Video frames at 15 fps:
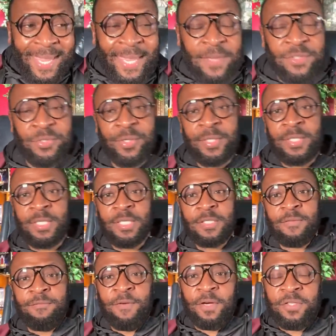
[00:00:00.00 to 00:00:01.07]
into a
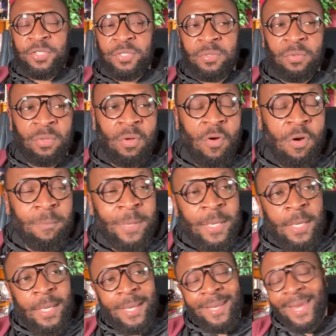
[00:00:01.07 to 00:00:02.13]
dysfunctional norm.
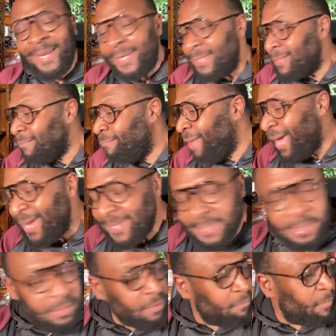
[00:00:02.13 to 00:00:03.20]
Like, it's
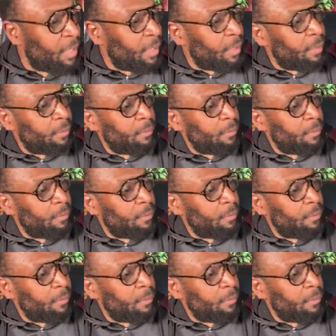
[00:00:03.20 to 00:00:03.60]
amazing to me.